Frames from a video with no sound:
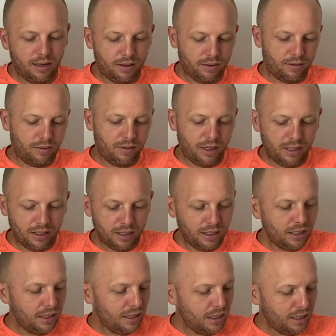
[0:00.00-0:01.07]

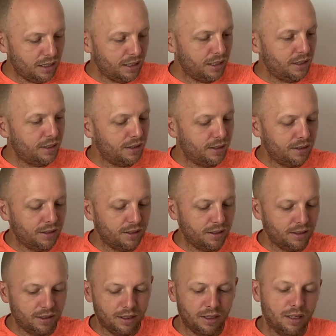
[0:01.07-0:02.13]
Alrighty.
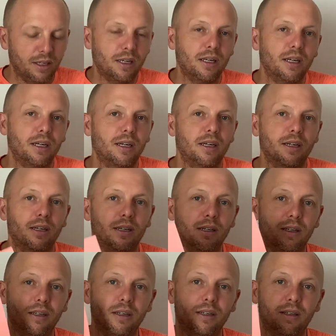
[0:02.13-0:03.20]

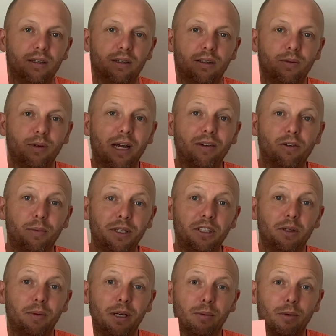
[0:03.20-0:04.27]
We have our piece
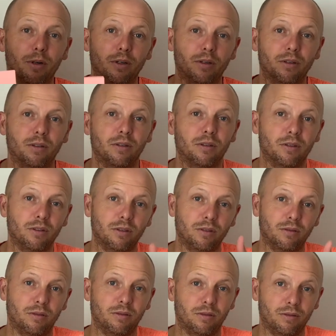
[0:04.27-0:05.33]
of paper.
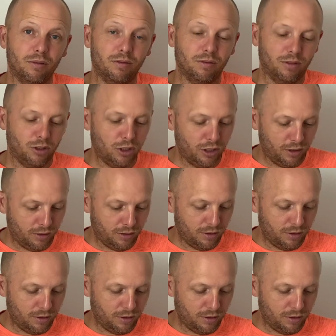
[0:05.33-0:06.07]
Good.